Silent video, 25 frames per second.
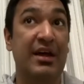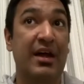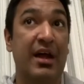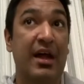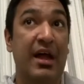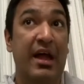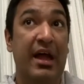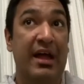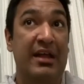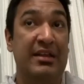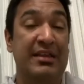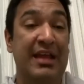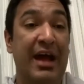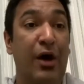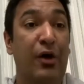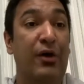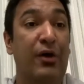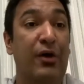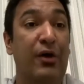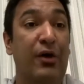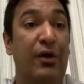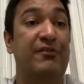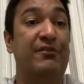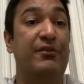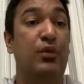And now if
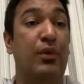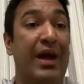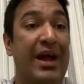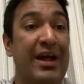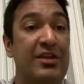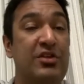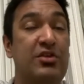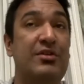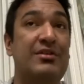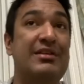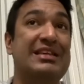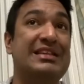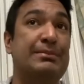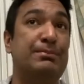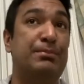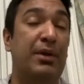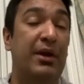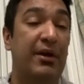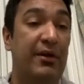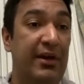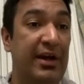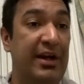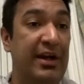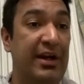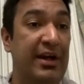you enter this
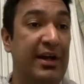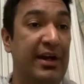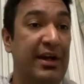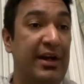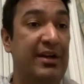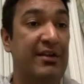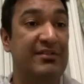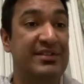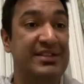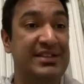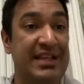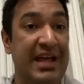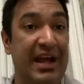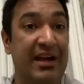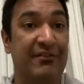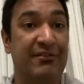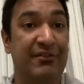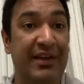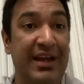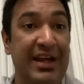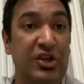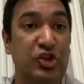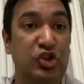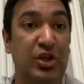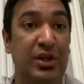period of
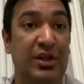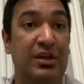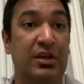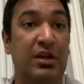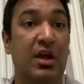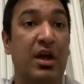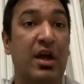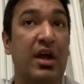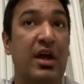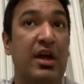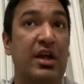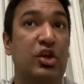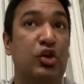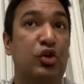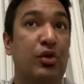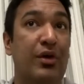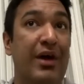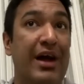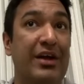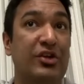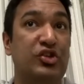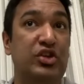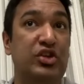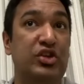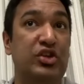stagflation, you're
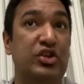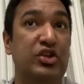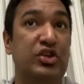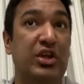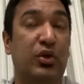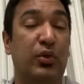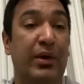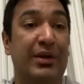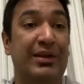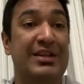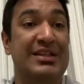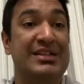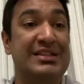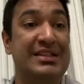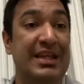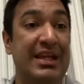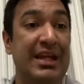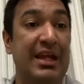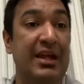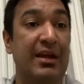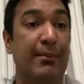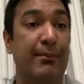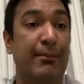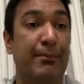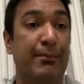actually going to see
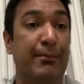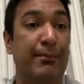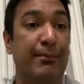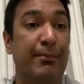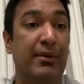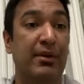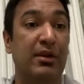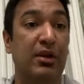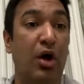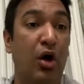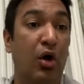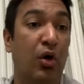below